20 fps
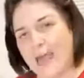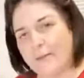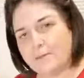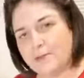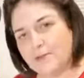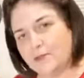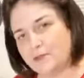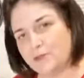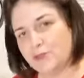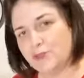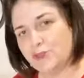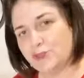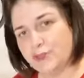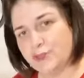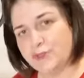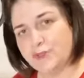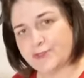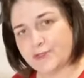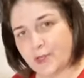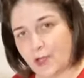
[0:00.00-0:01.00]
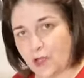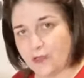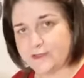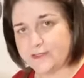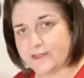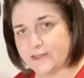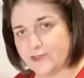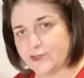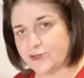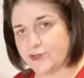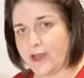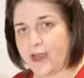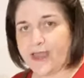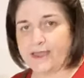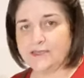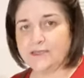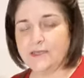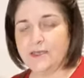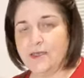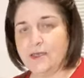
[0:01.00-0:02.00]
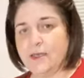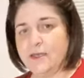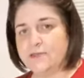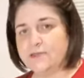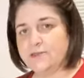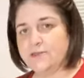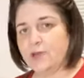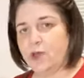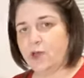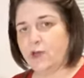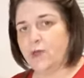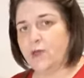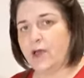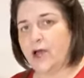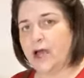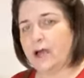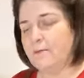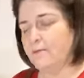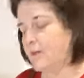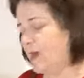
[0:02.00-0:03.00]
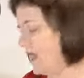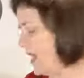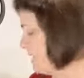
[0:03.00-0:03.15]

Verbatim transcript: apple juice concentrate. So um,